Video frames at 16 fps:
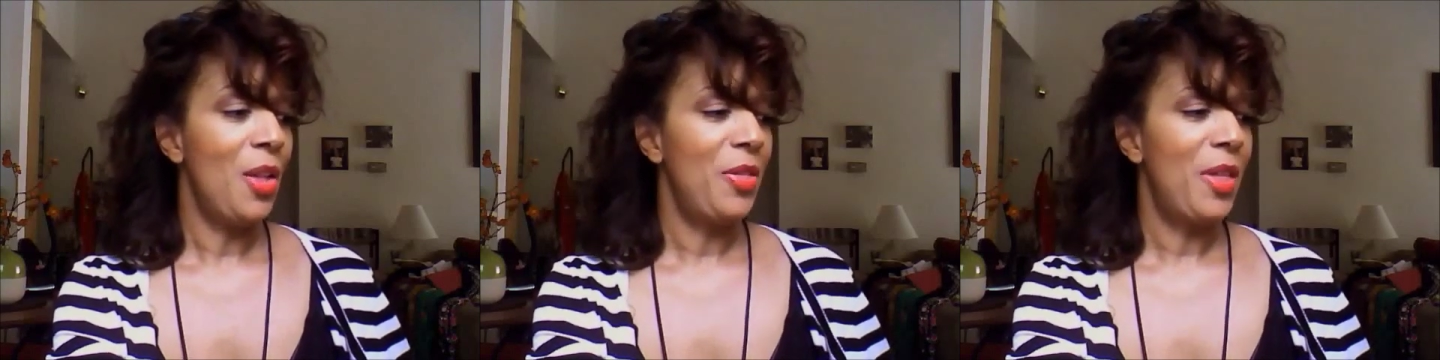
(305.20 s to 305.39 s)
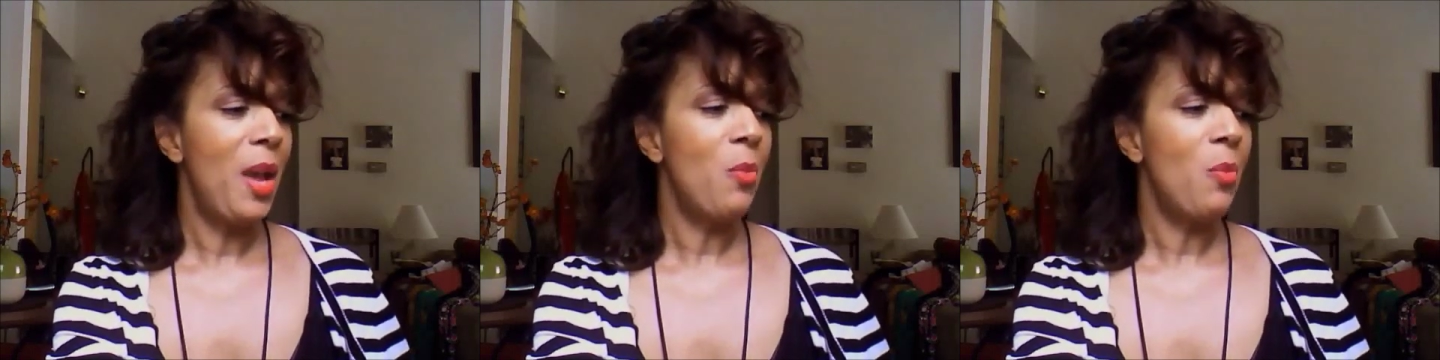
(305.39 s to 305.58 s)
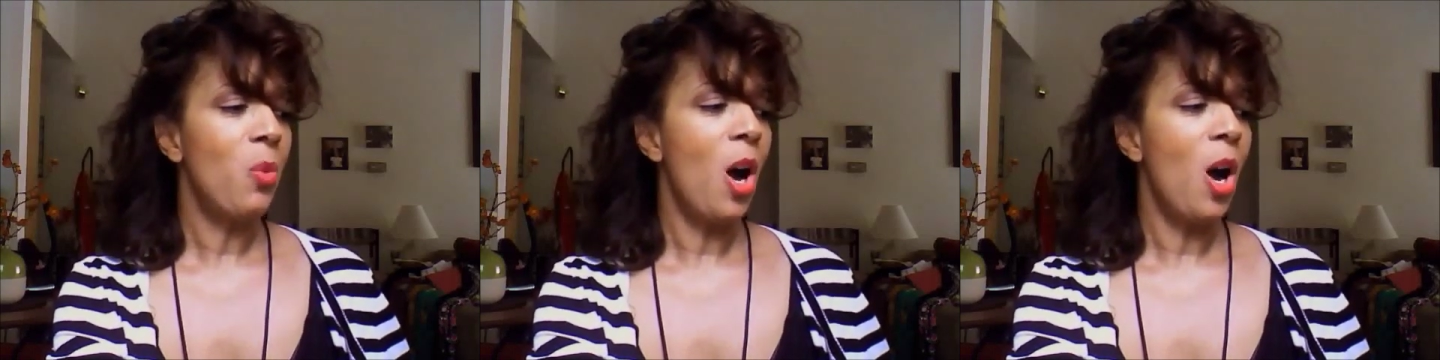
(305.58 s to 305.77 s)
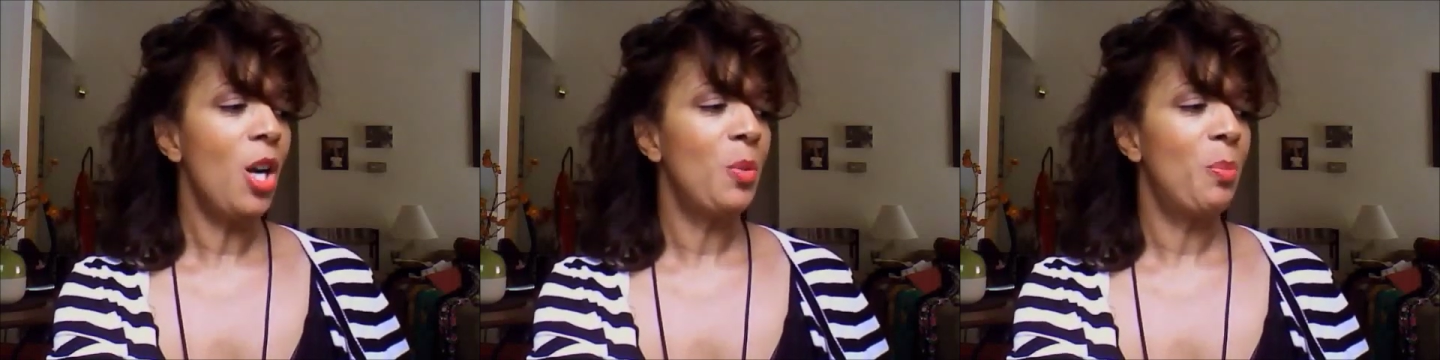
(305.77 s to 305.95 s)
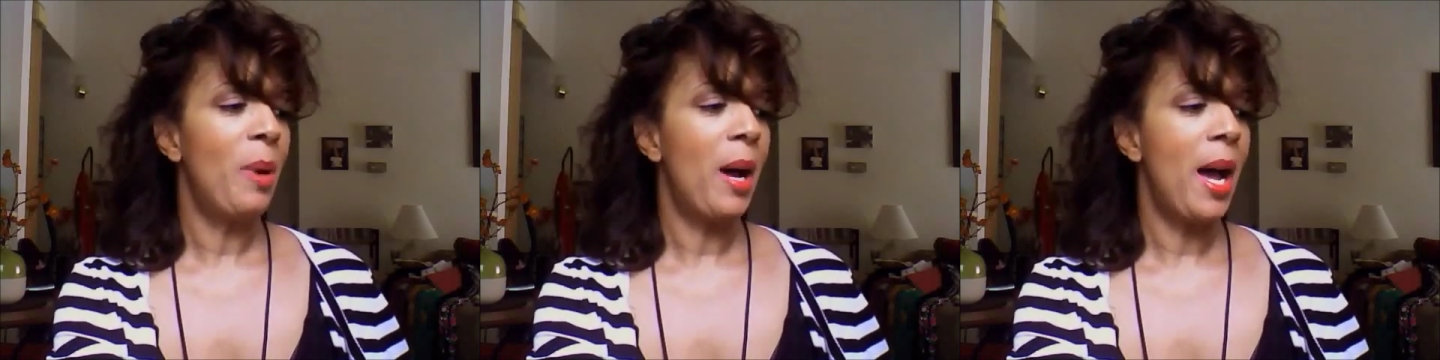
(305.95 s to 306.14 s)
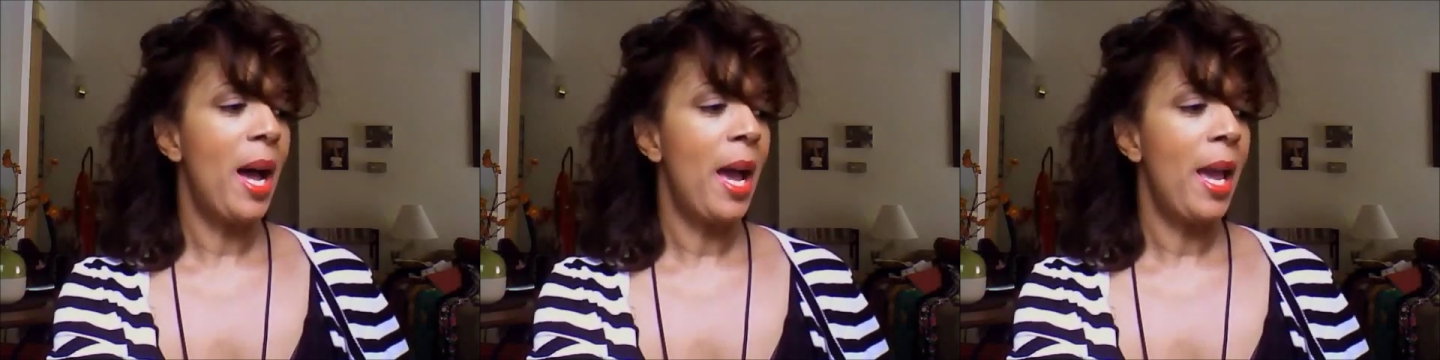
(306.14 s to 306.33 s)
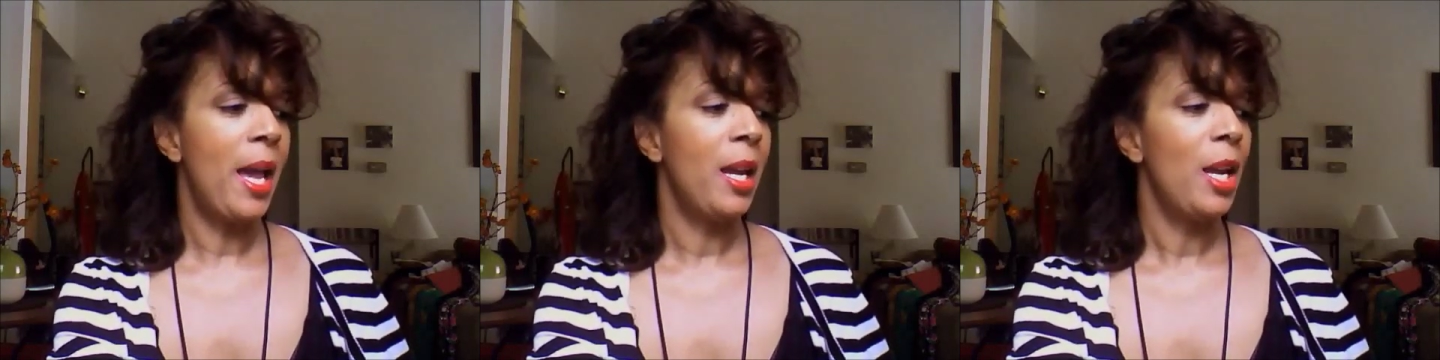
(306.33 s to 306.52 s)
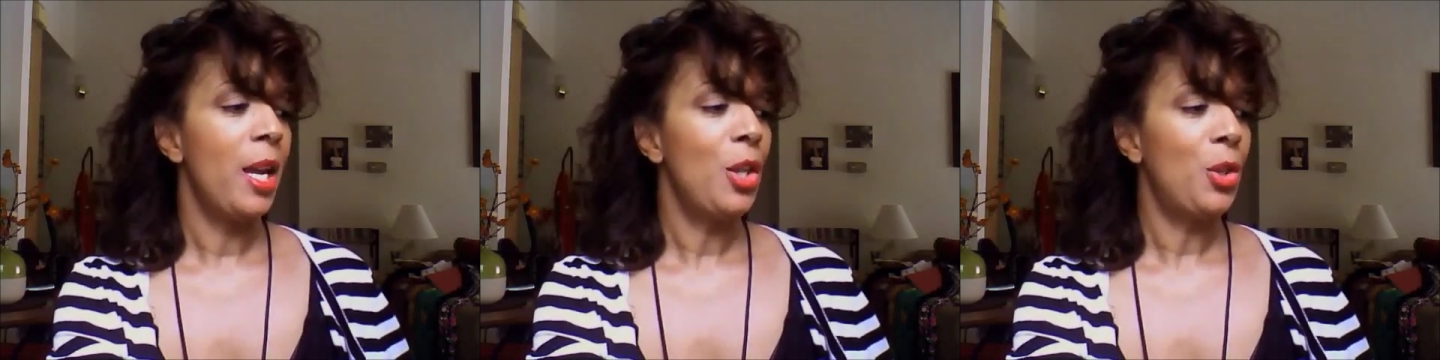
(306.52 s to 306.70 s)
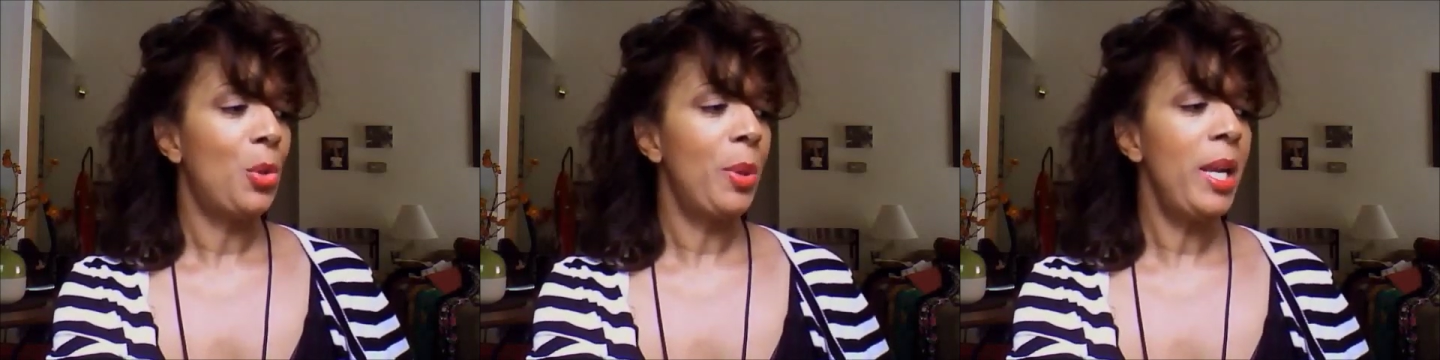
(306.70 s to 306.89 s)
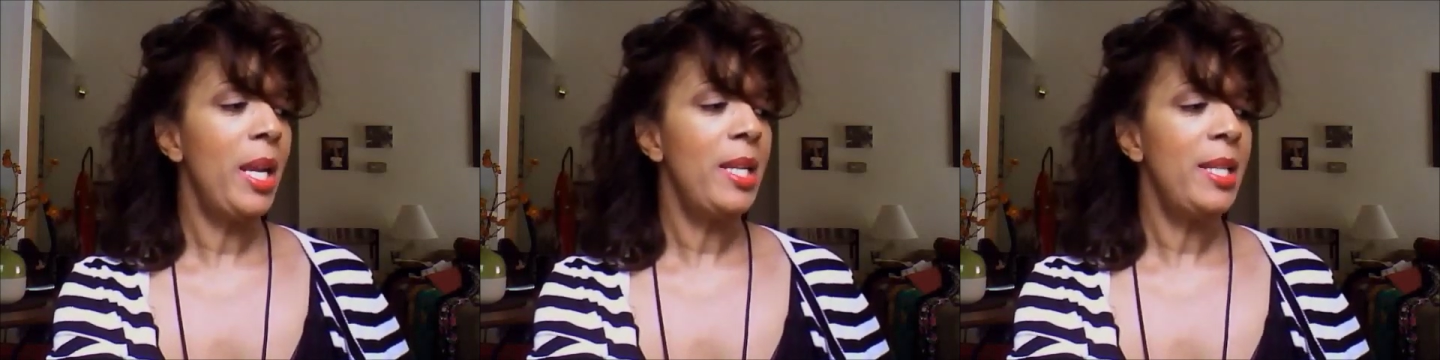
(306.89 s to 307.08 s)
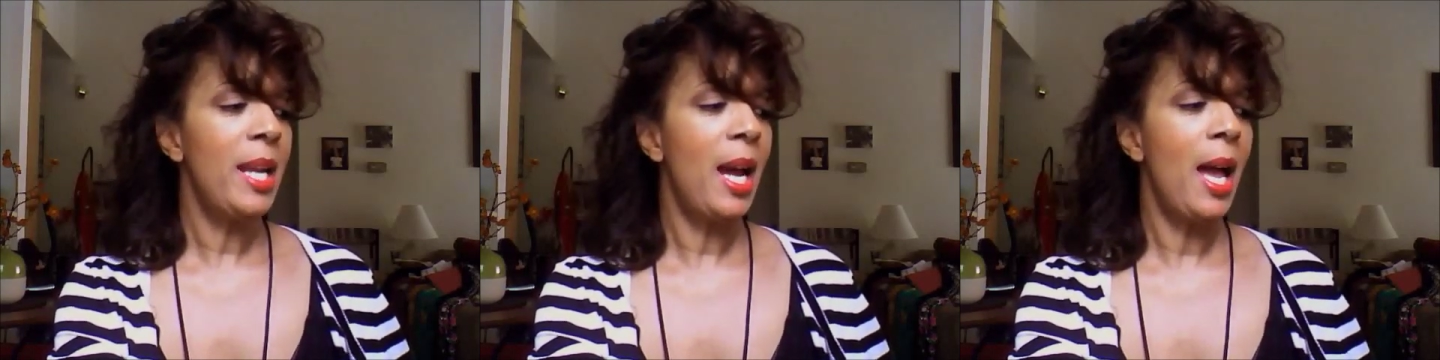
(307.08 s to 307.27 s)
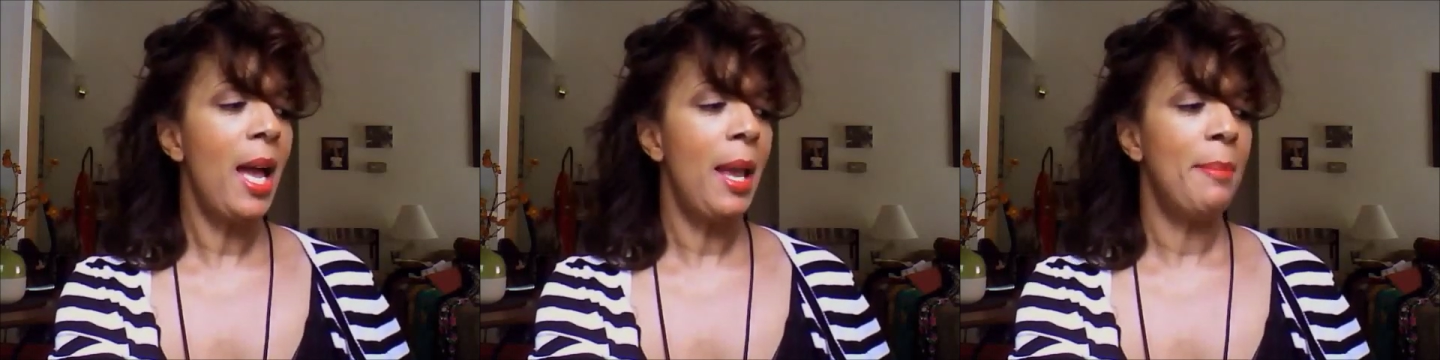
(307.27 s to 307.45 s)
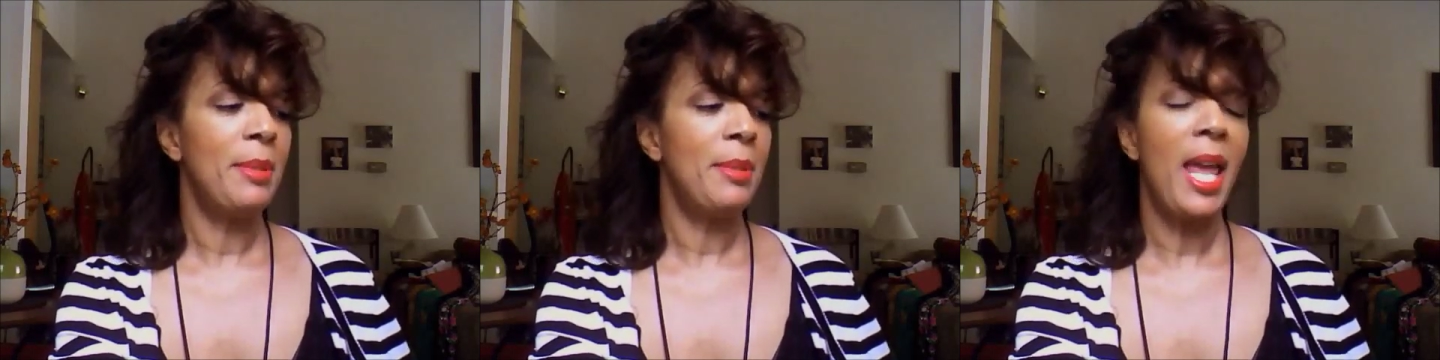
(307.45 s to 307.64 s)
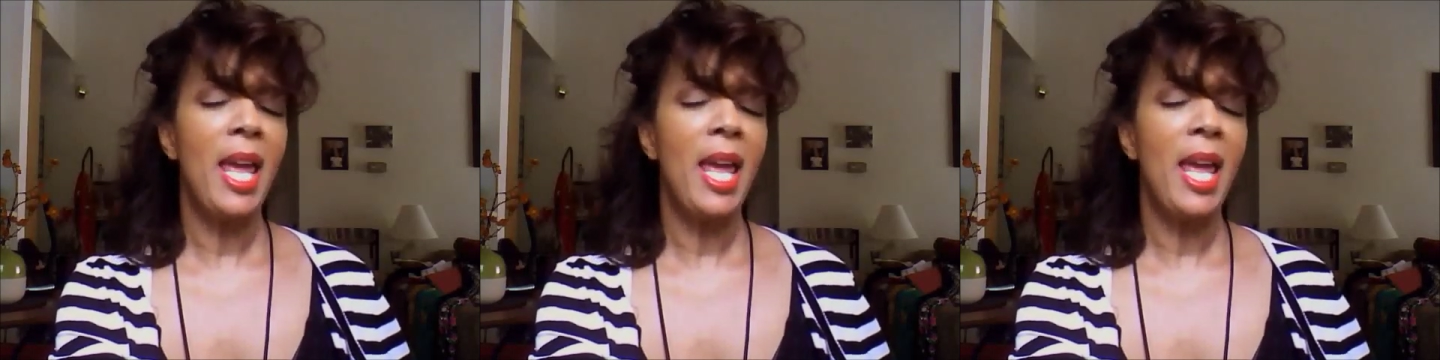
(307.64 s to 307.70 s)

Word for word: They walked by three times